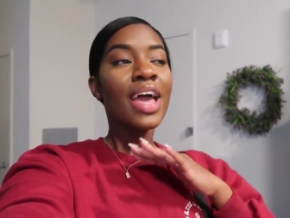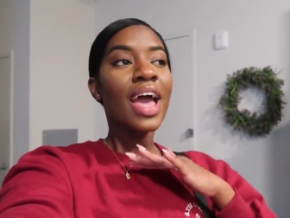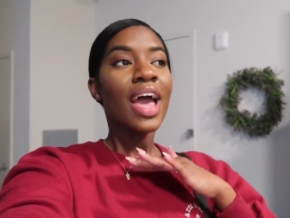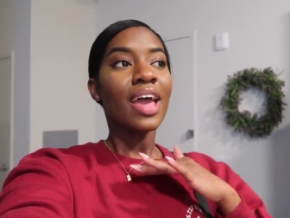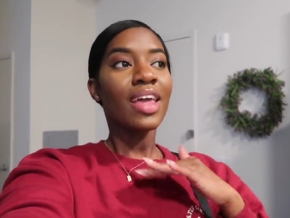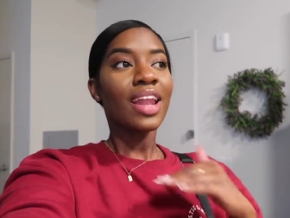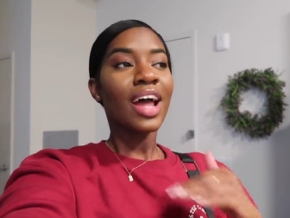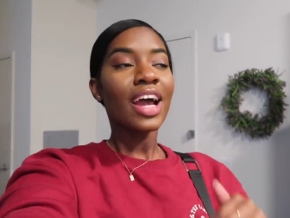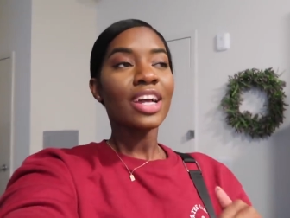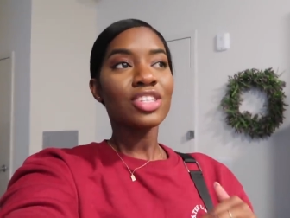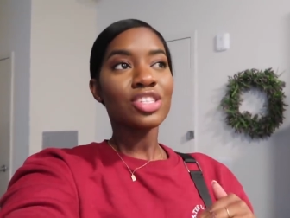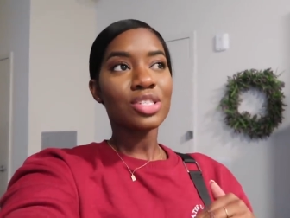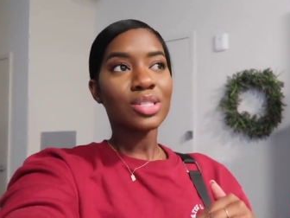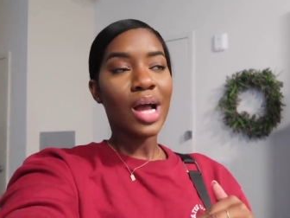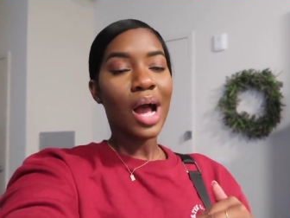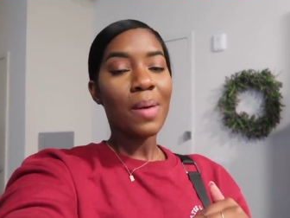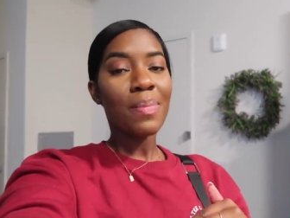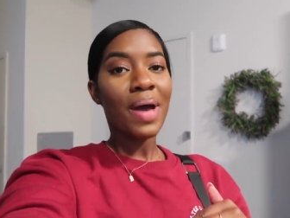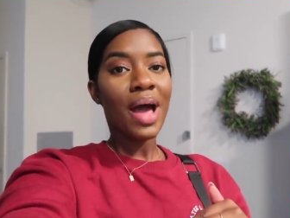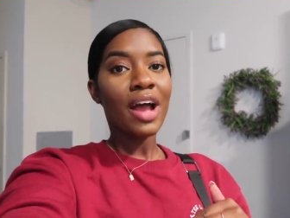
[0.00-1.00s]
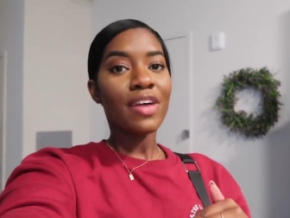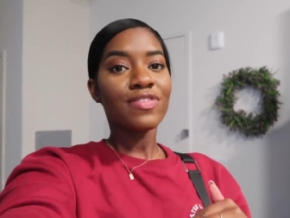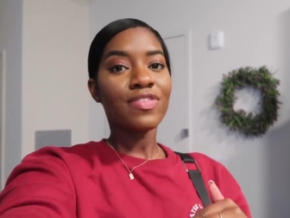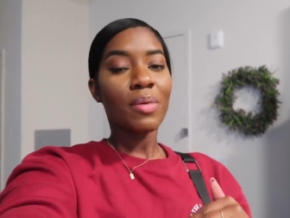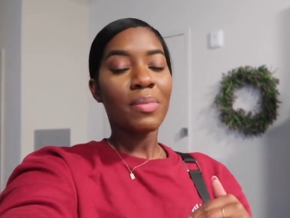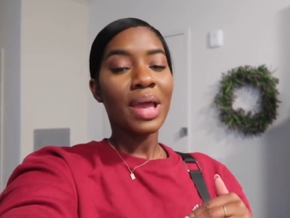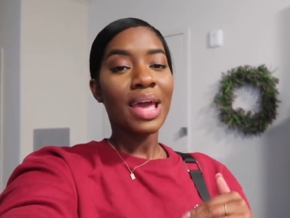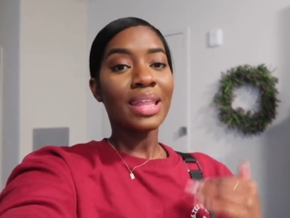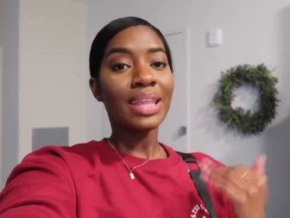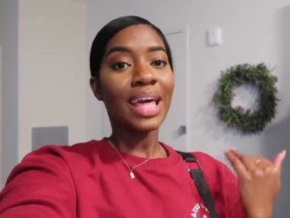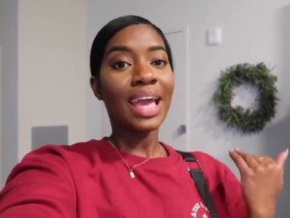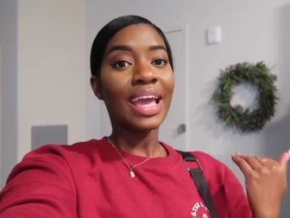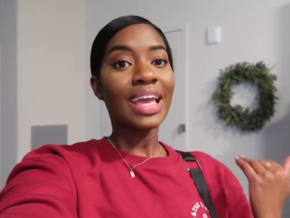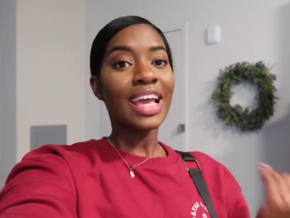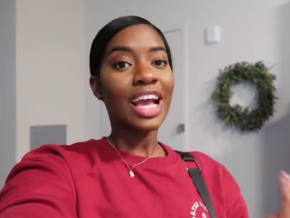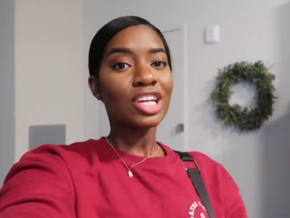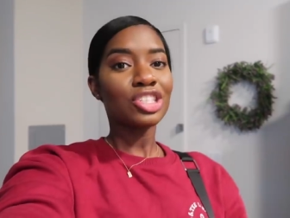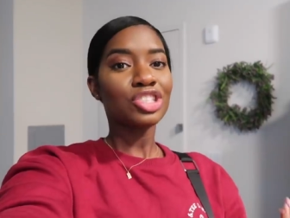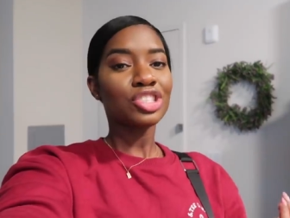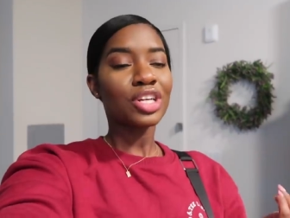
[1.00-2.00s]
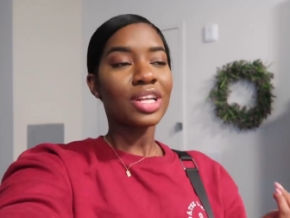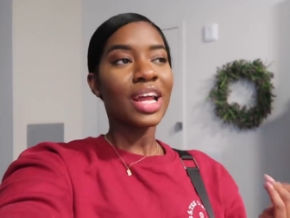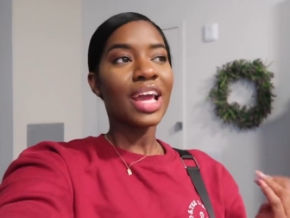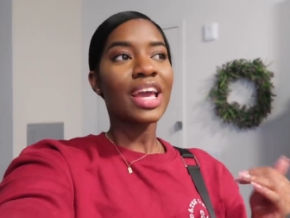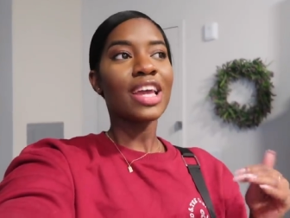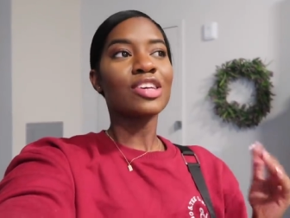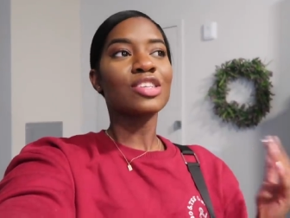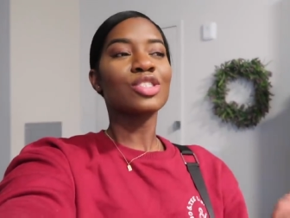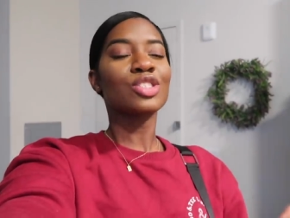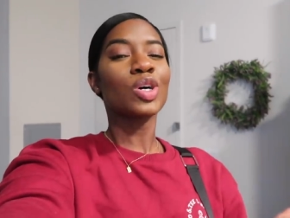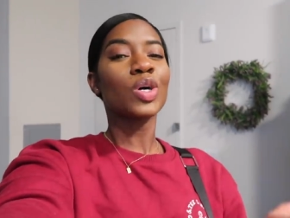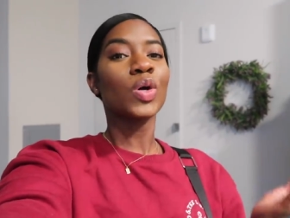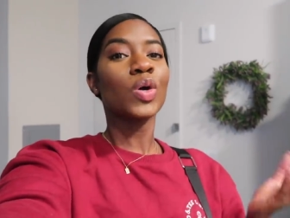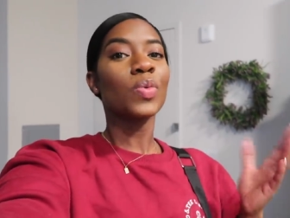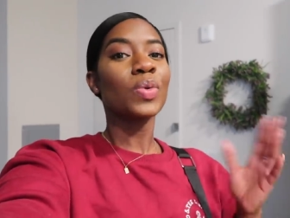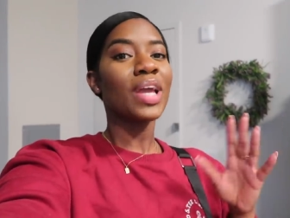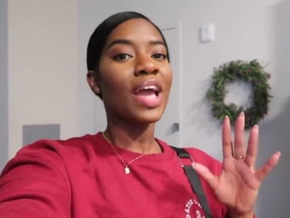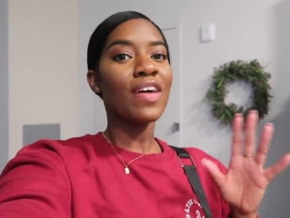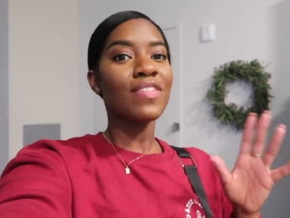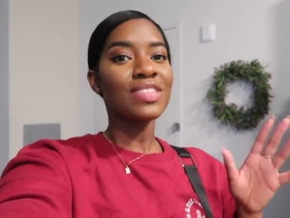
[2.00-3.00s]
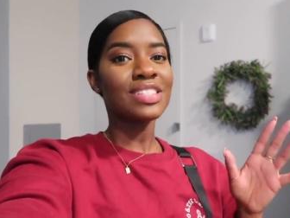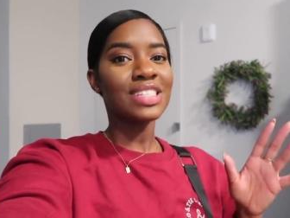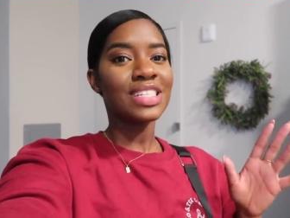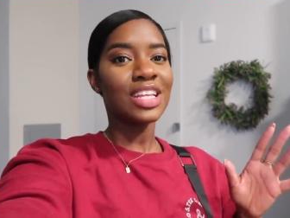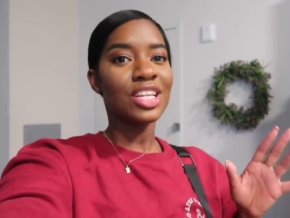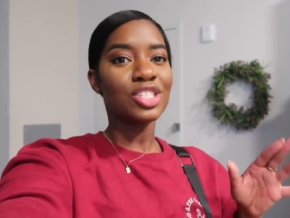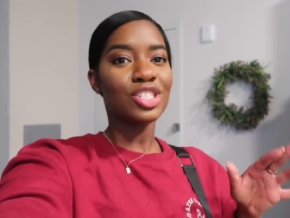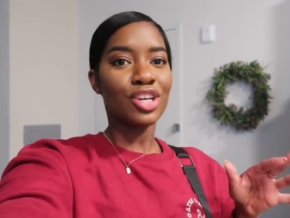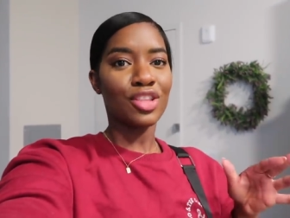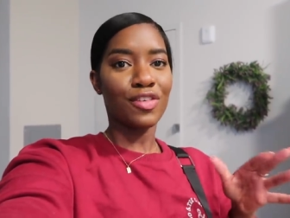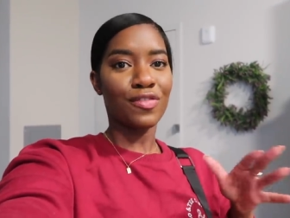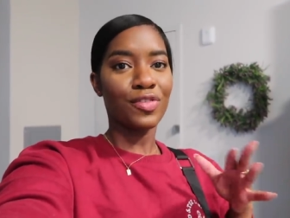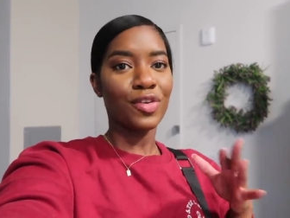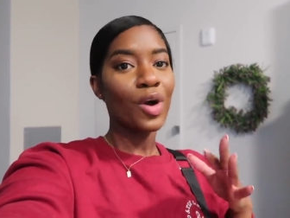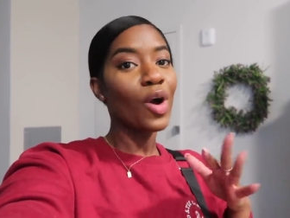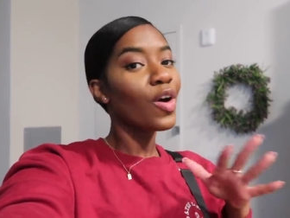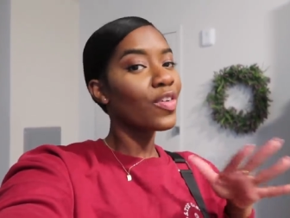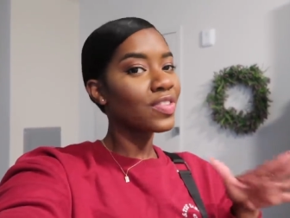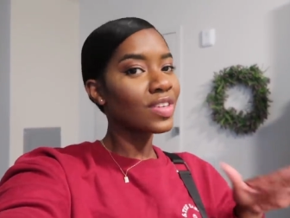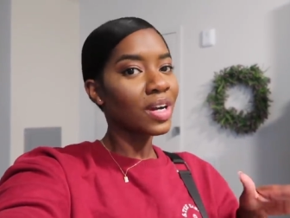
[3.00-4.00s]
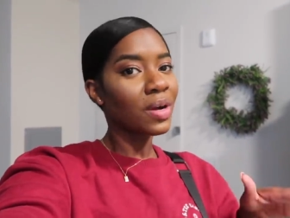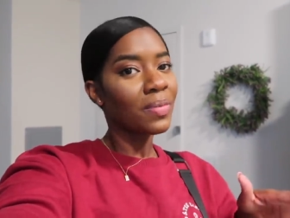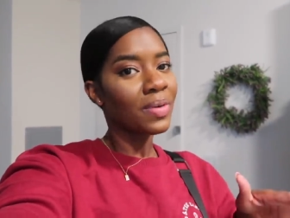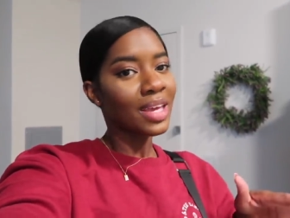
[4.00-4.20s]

And I just got back from L A yesterday. So we haven't seen each other for over a